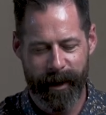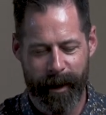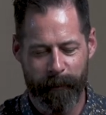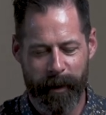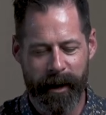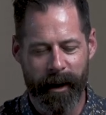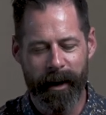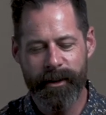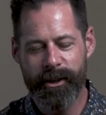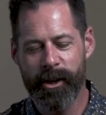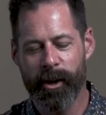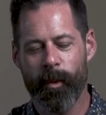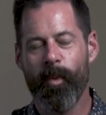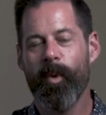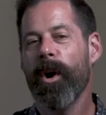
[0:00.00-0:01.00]
And because
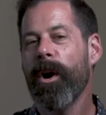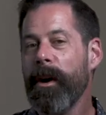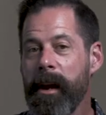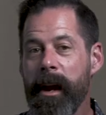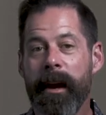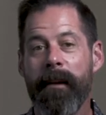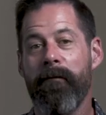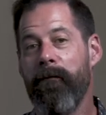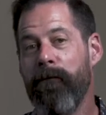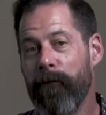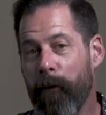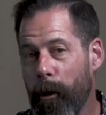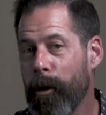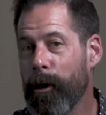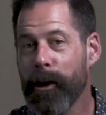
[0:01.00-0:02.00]
you're working
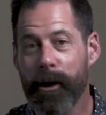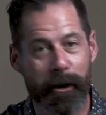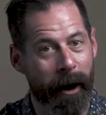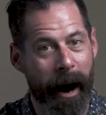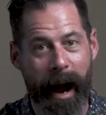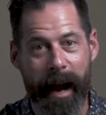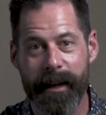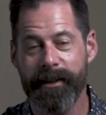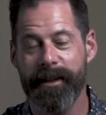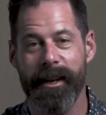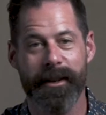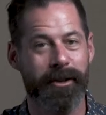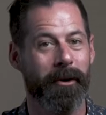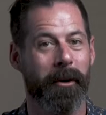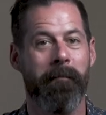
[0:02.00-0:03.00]
for Christ
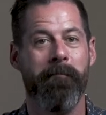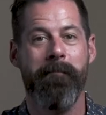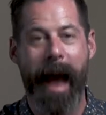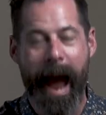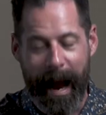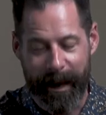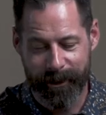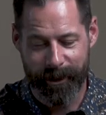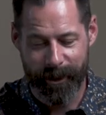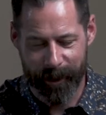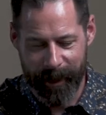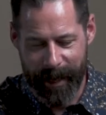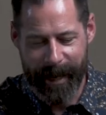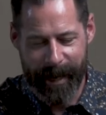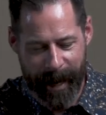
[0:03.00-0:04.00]
as your master
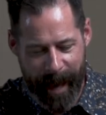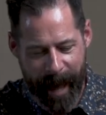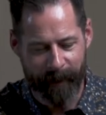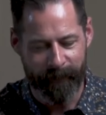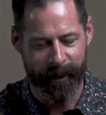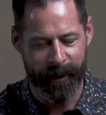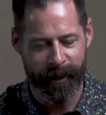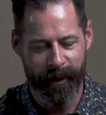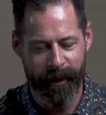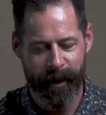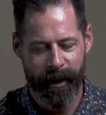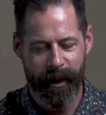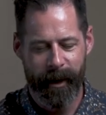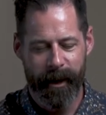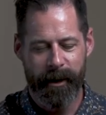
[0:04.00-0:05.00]
in heaven,
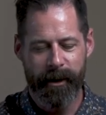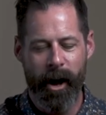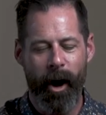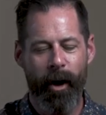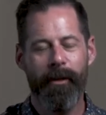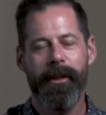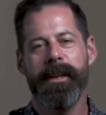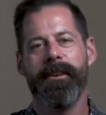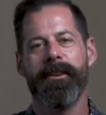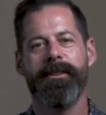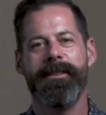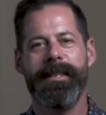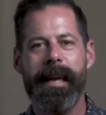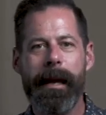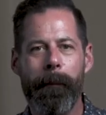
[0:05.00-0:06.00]
know that your
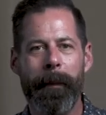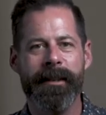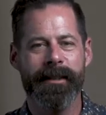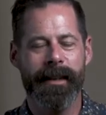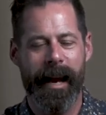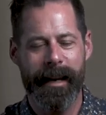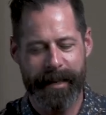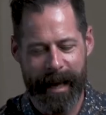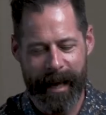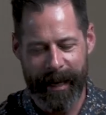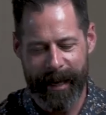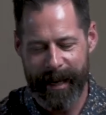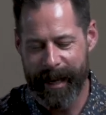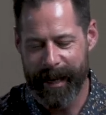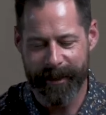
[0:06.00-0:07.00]
deepest
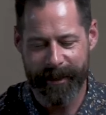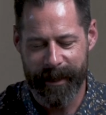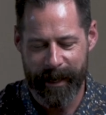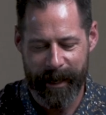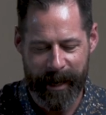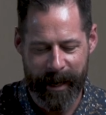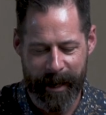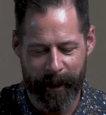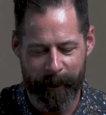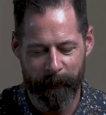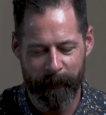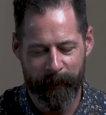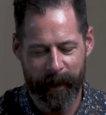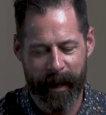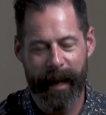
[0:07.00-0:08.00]
identity is in
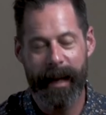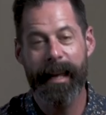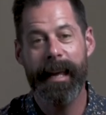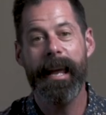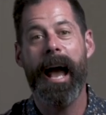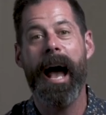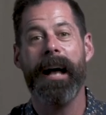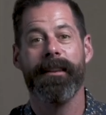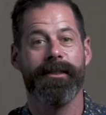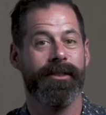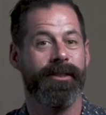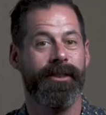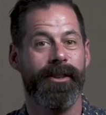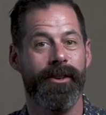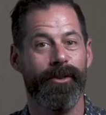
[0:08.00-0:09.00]
Him, and He
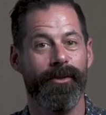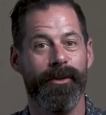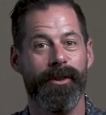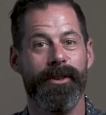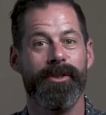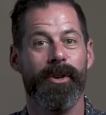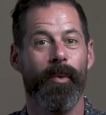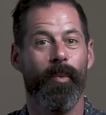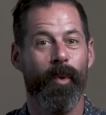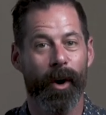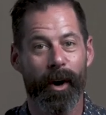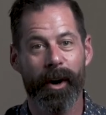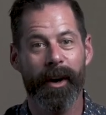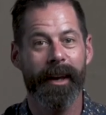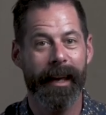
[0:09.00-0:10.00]
asks you to
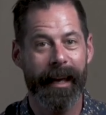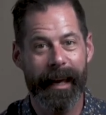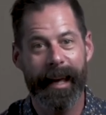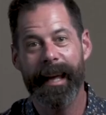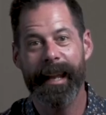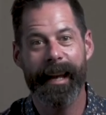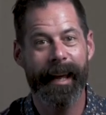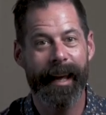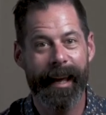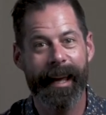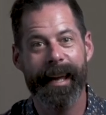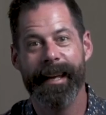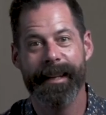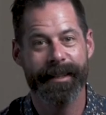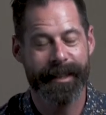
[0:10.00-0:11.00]
work in
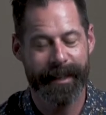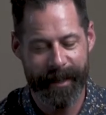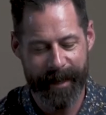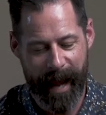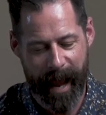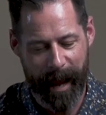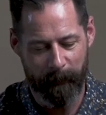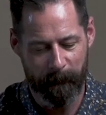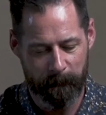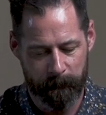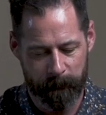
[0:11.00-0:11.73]
His name.